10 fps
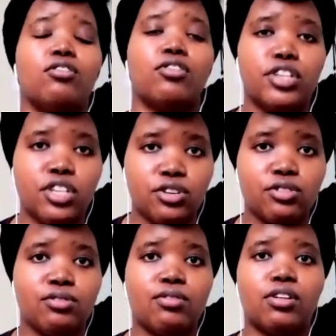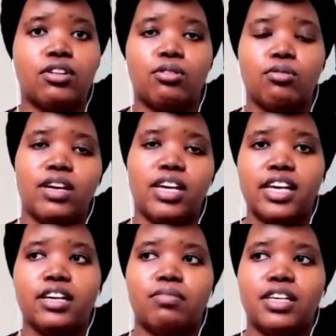or you or
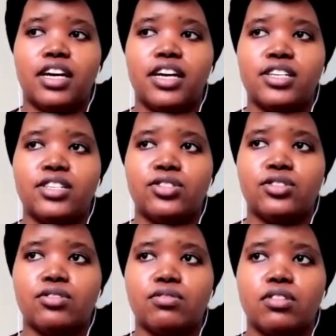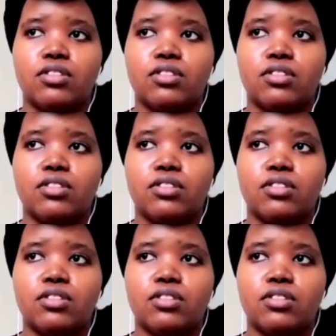we, because